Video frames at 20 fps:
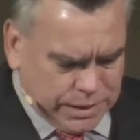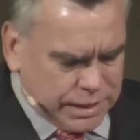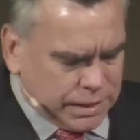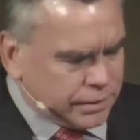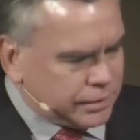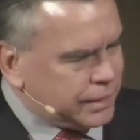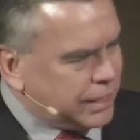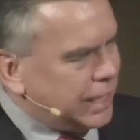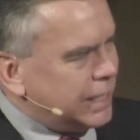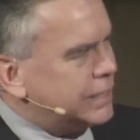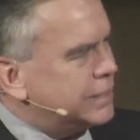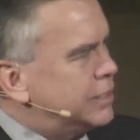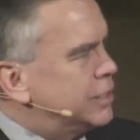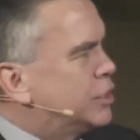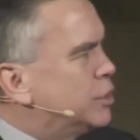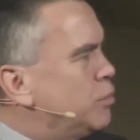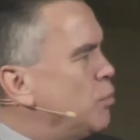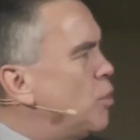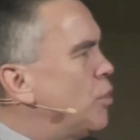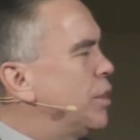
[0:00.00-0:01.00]
In our text
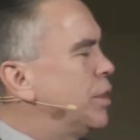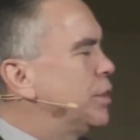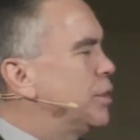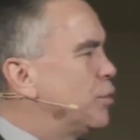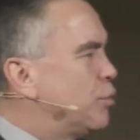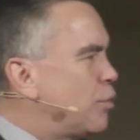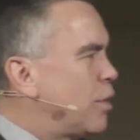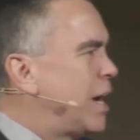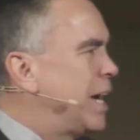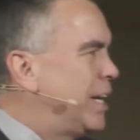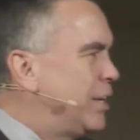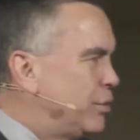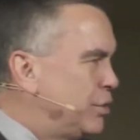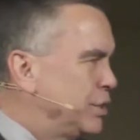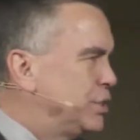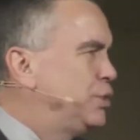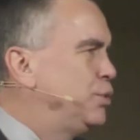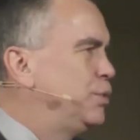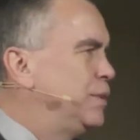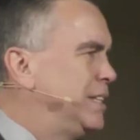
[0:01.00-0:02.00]
this morning, the writer
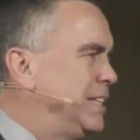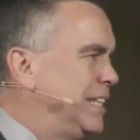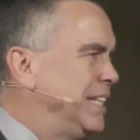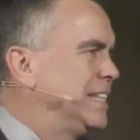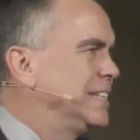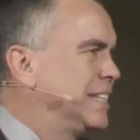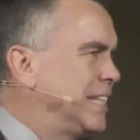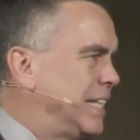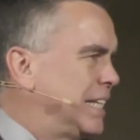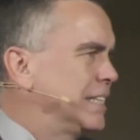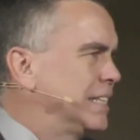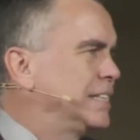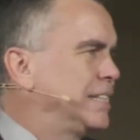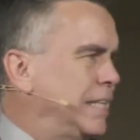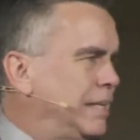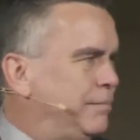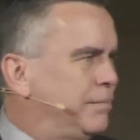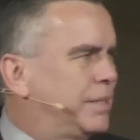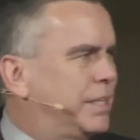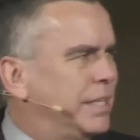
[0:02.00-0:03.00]
is doing the exact
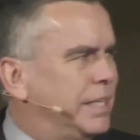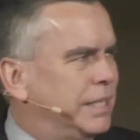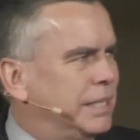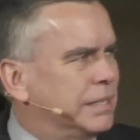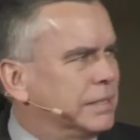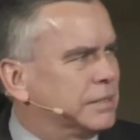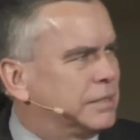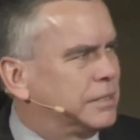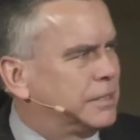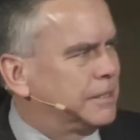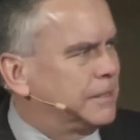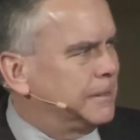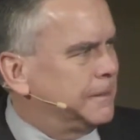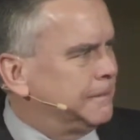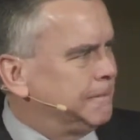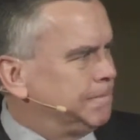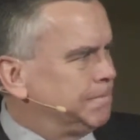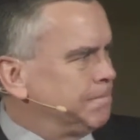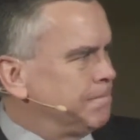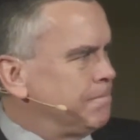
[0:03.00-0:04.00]
same things.
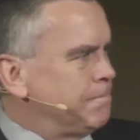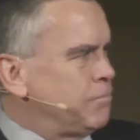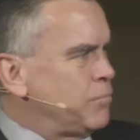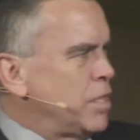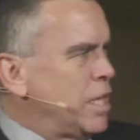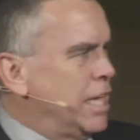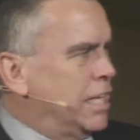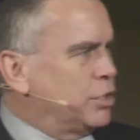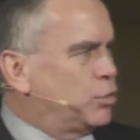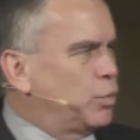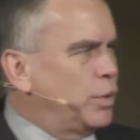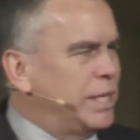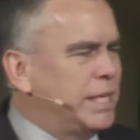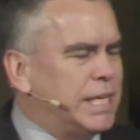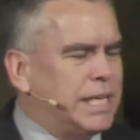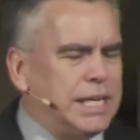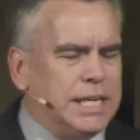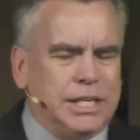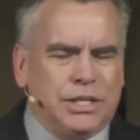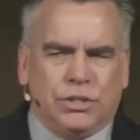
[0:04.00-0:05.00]
As we
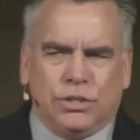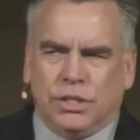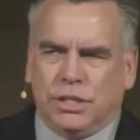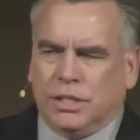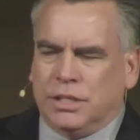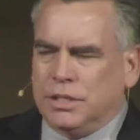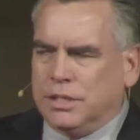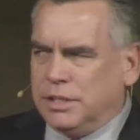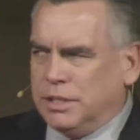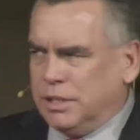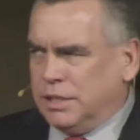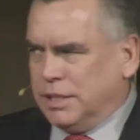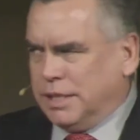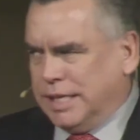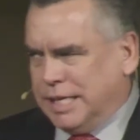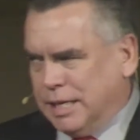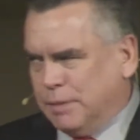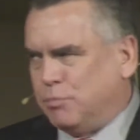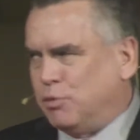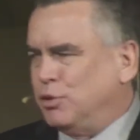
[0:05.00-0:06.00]
get into
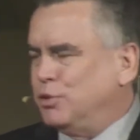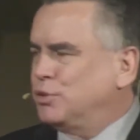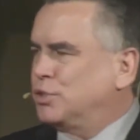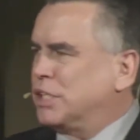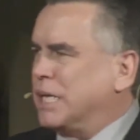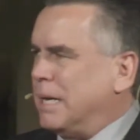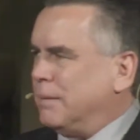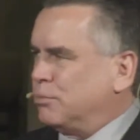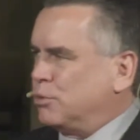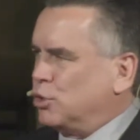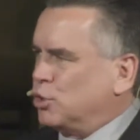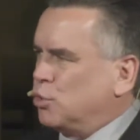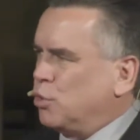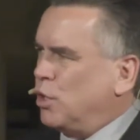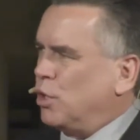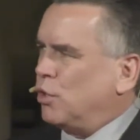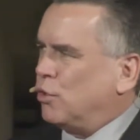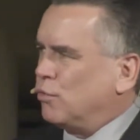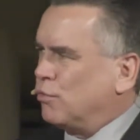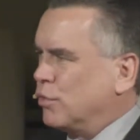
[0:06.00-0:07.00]
Hebrews chapter
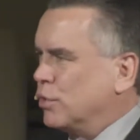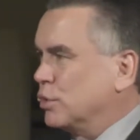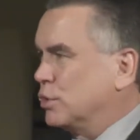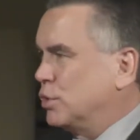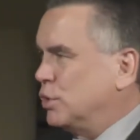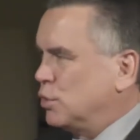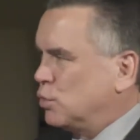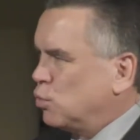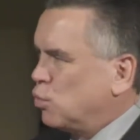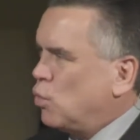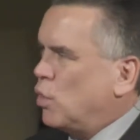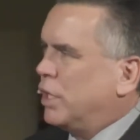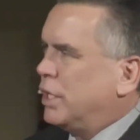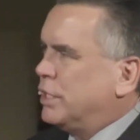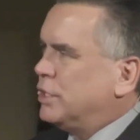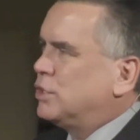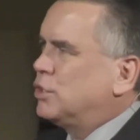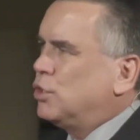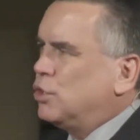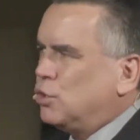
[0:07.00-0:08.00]
12, verses 1
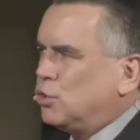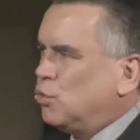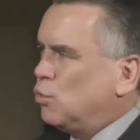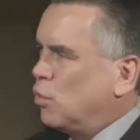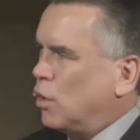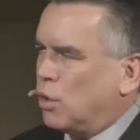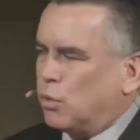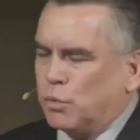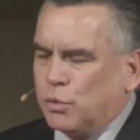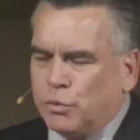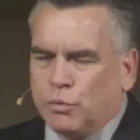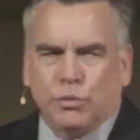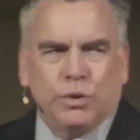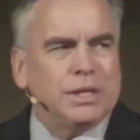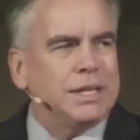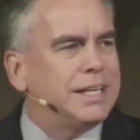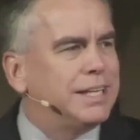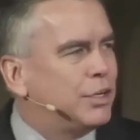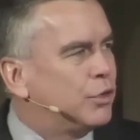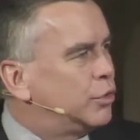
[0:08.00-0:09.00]
and 2, what we're
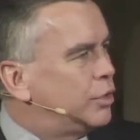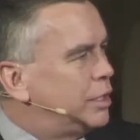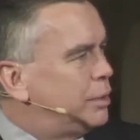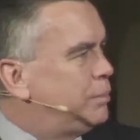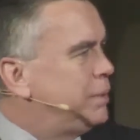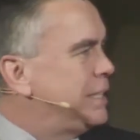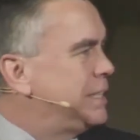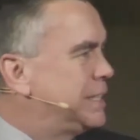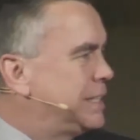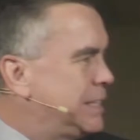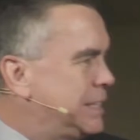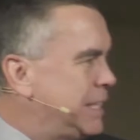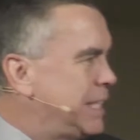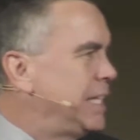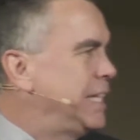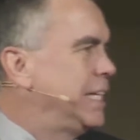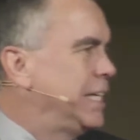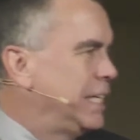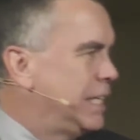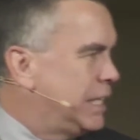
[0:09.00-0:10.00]
really going to be
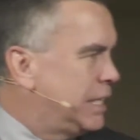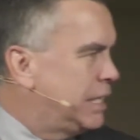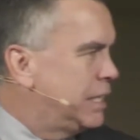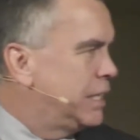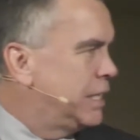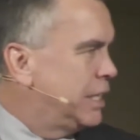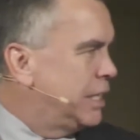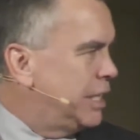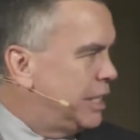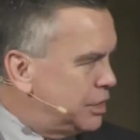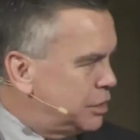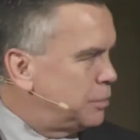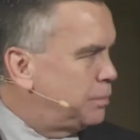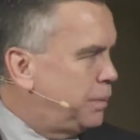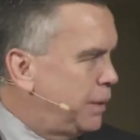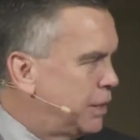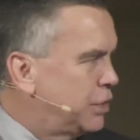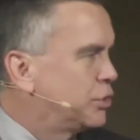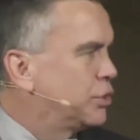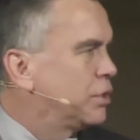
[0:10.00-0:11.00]
seeing is a
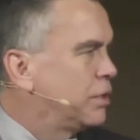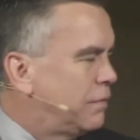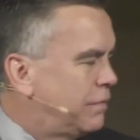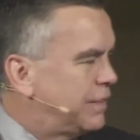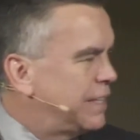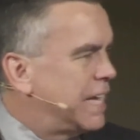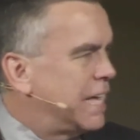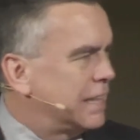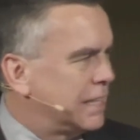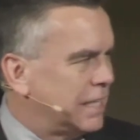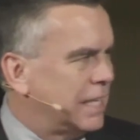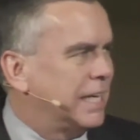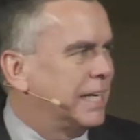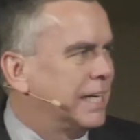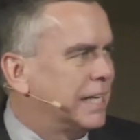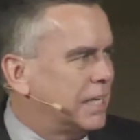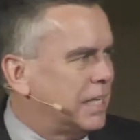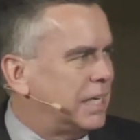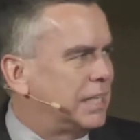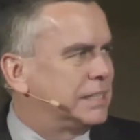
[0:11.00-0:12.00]
picture of an
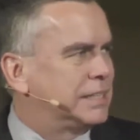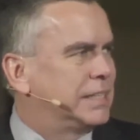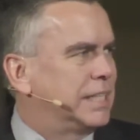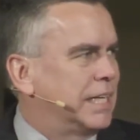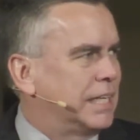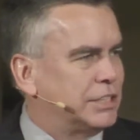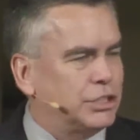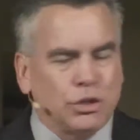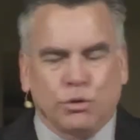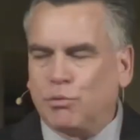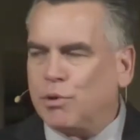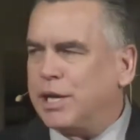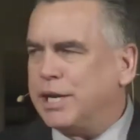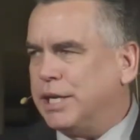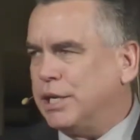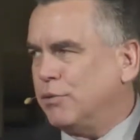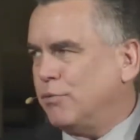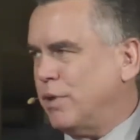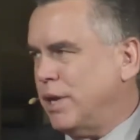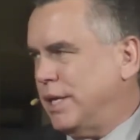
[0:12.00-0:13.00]
athletic contest, a
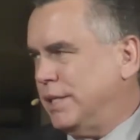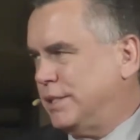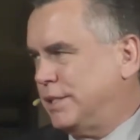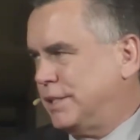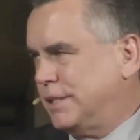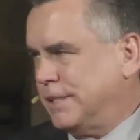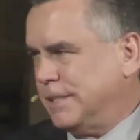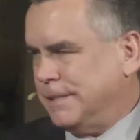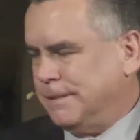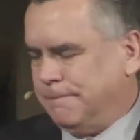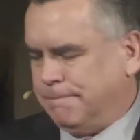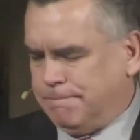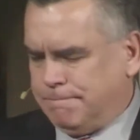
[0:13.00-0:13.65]
running race.